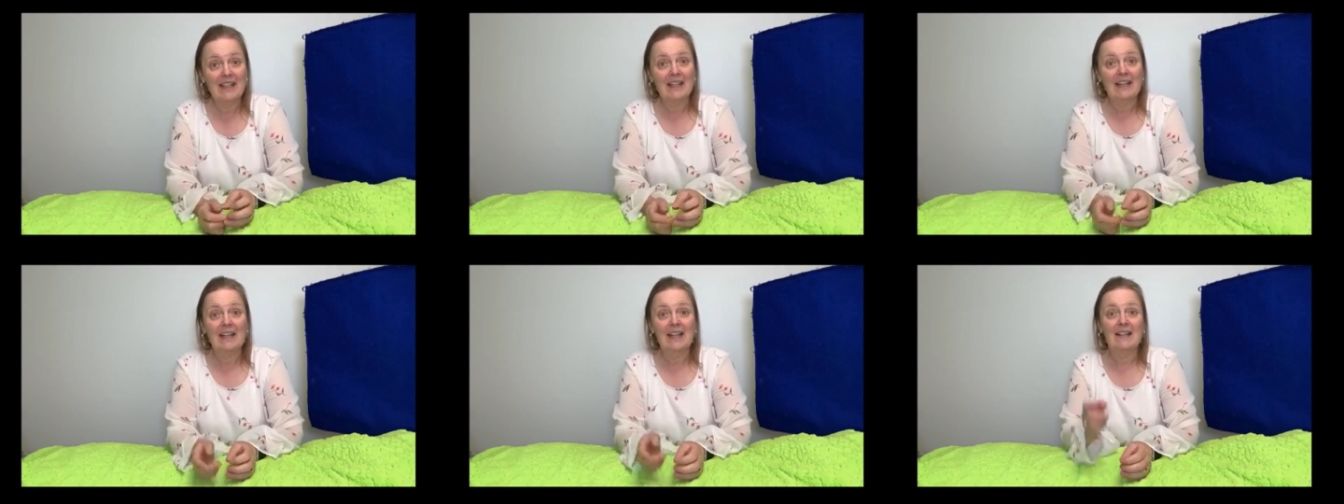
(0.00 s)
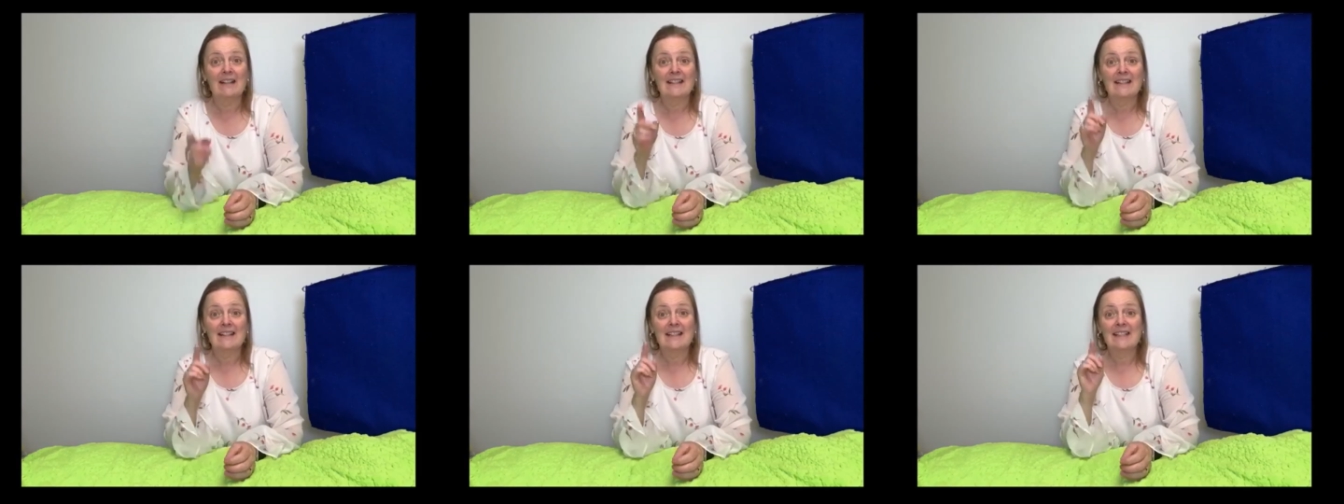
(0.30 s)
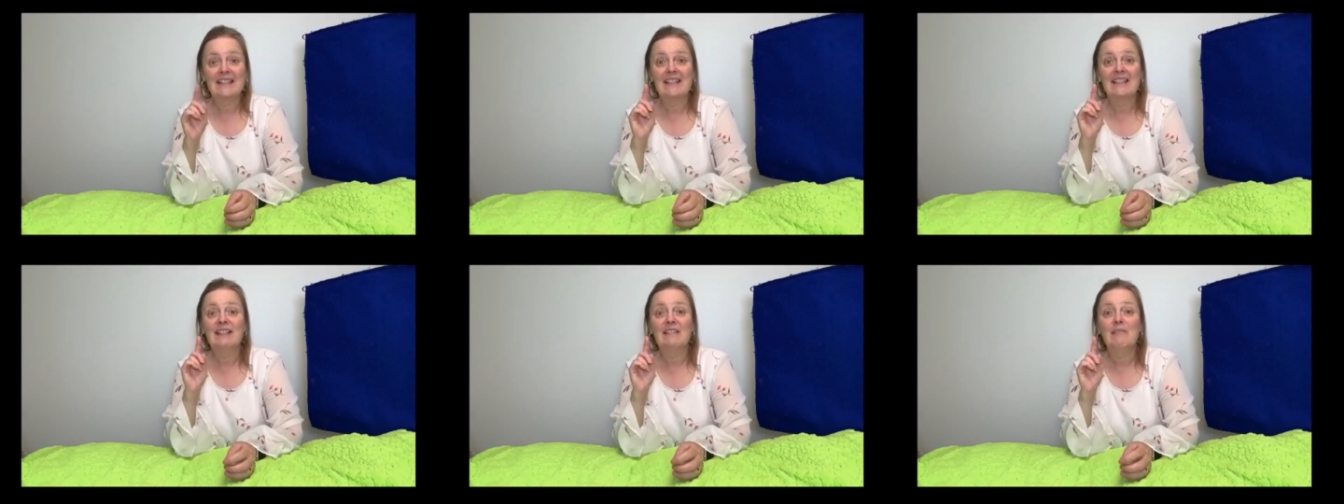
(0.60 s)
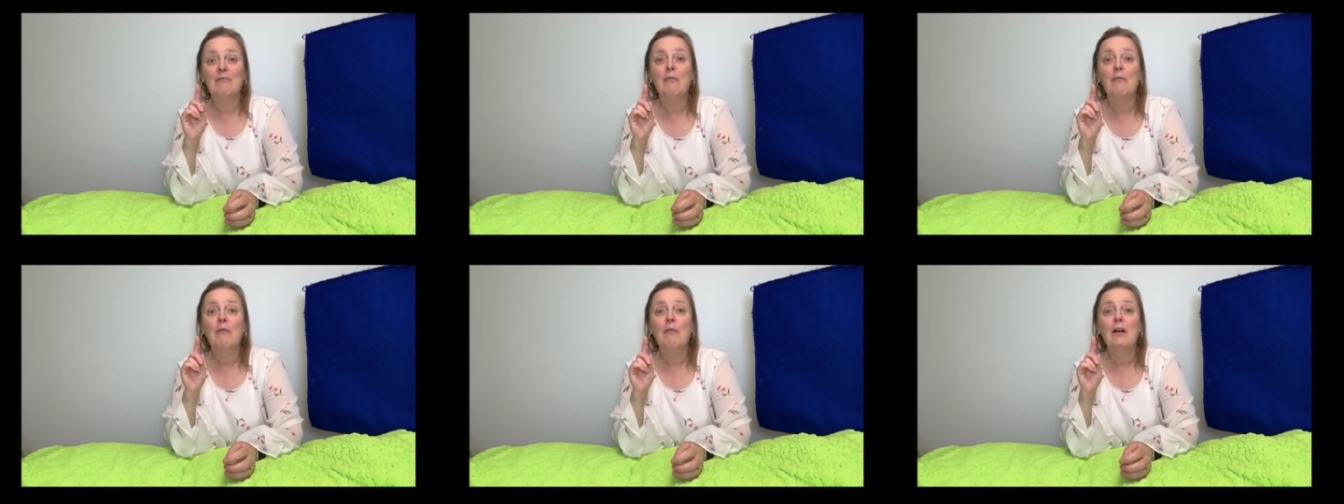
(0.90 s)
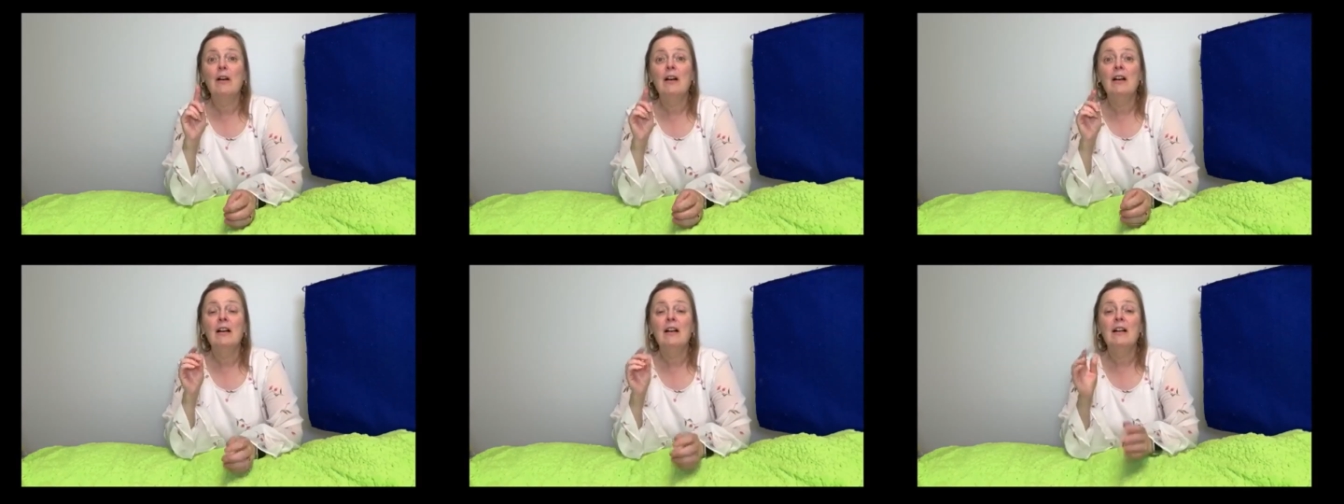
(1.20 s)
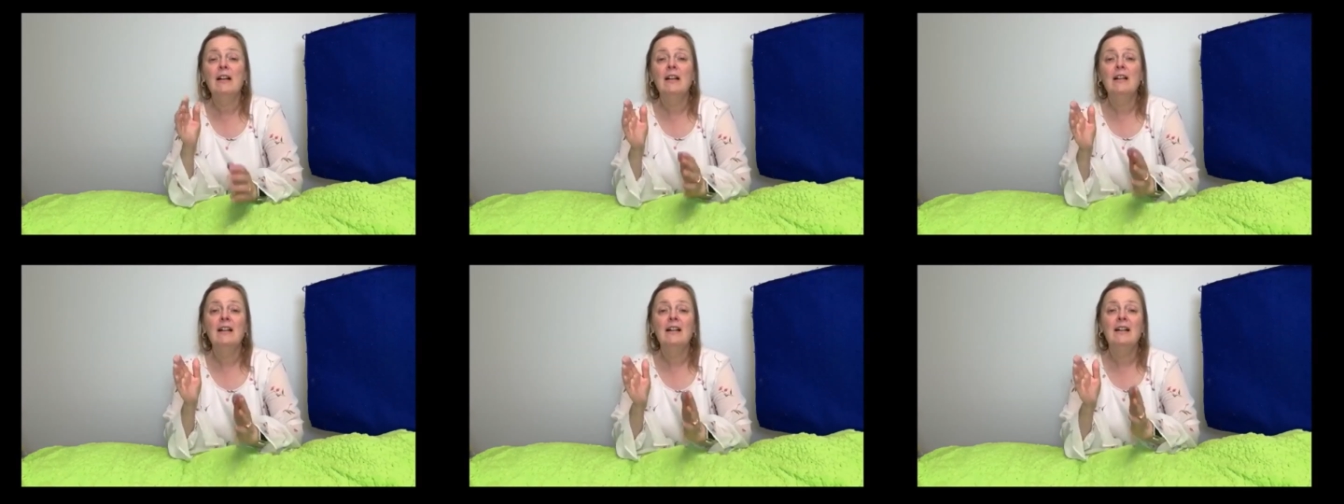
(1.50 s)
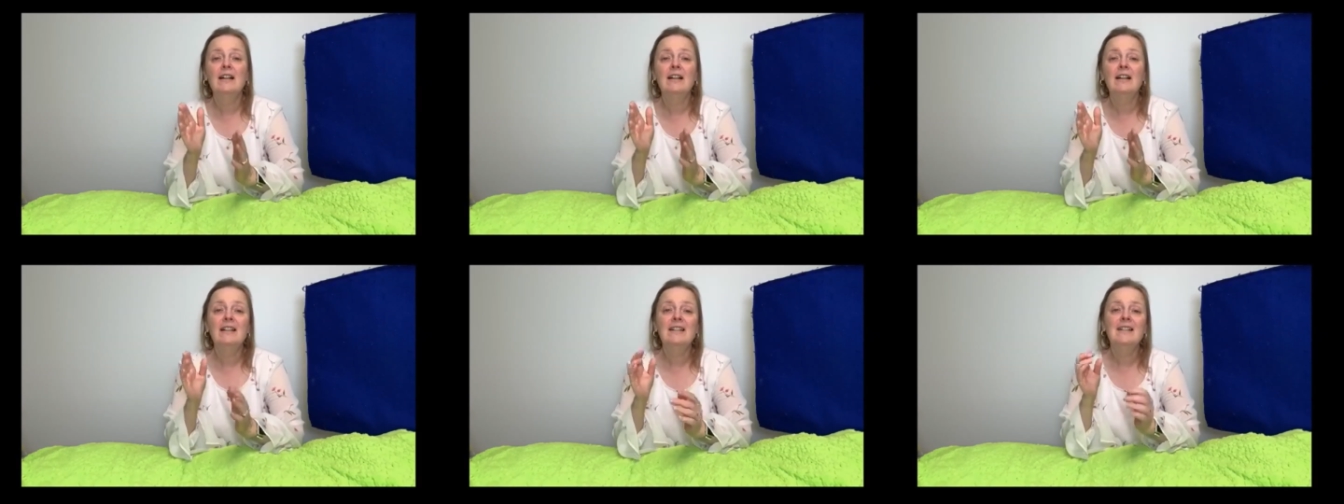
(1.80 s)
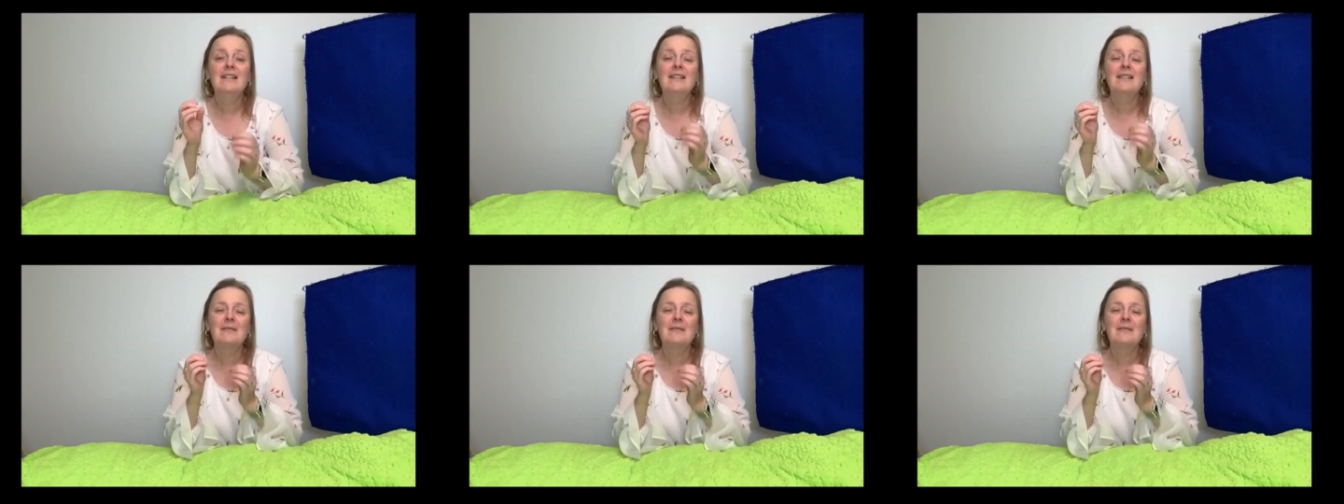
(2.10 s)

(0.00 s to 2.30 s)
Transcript: I'll see you in one